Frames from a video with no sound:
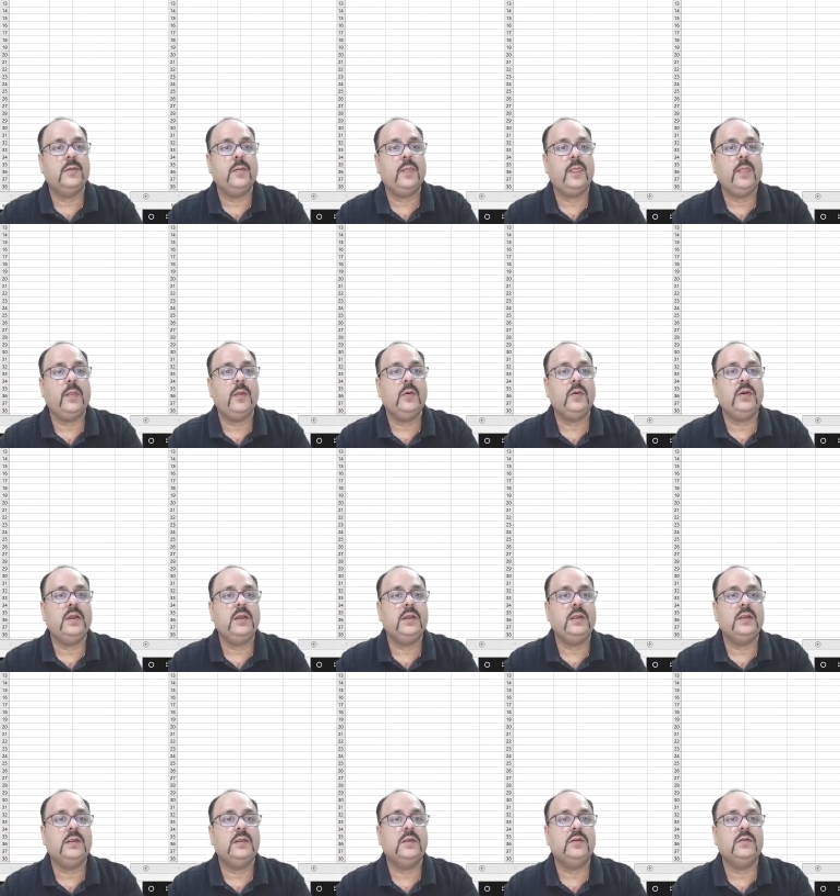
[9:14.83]
Okay,
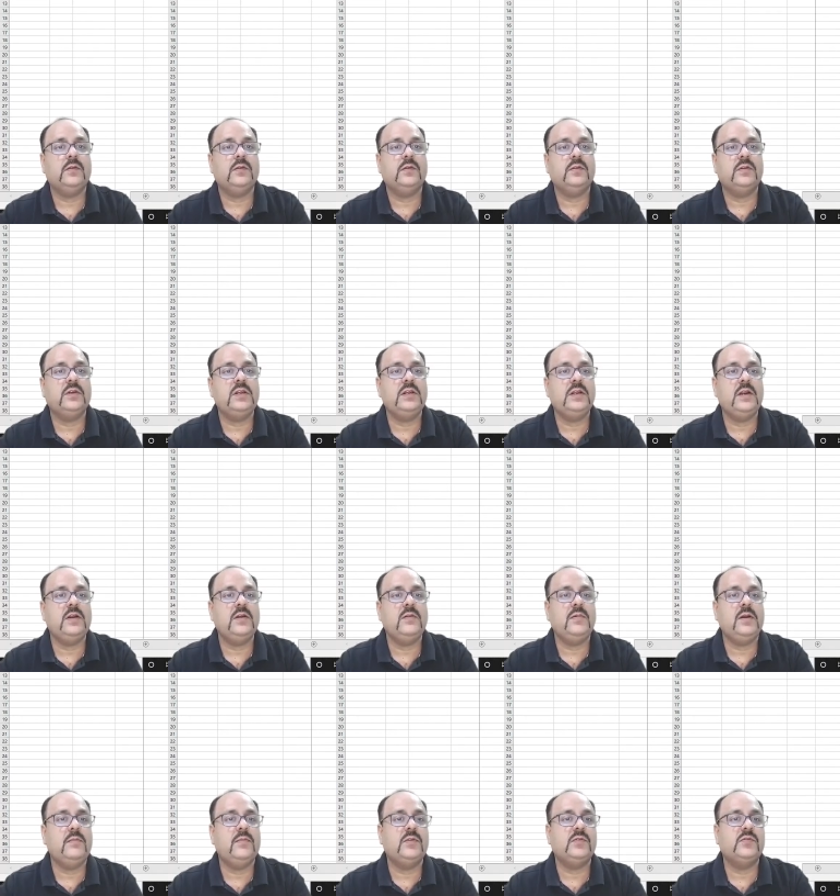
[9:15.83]
so 3 random
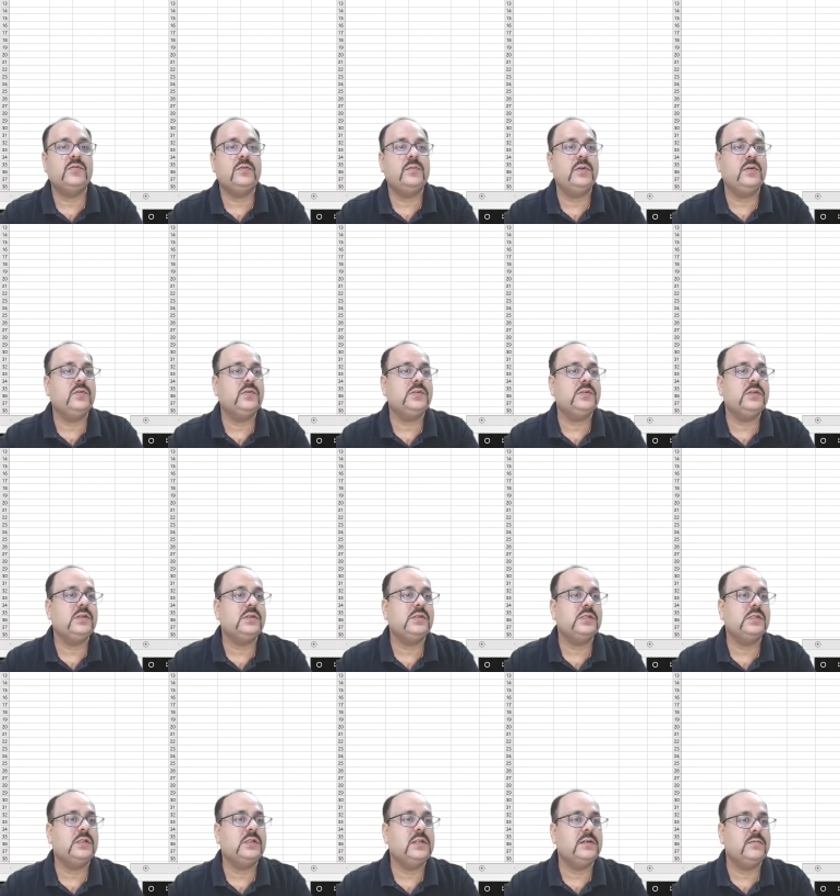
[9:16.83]
numbers will be using.
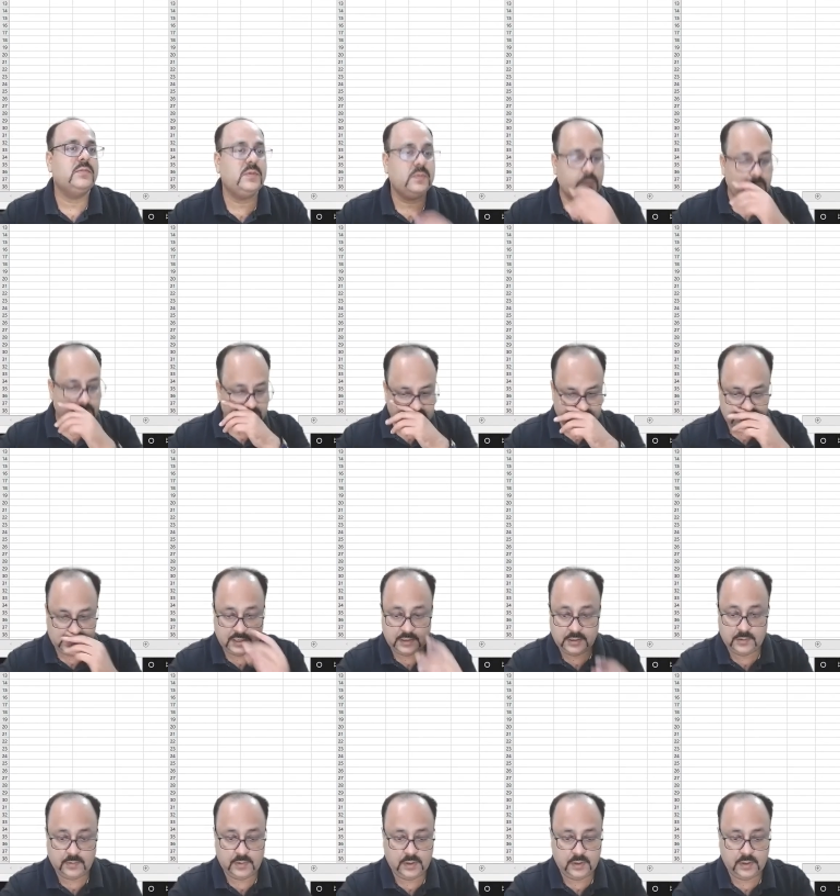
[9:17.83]
So let me put this random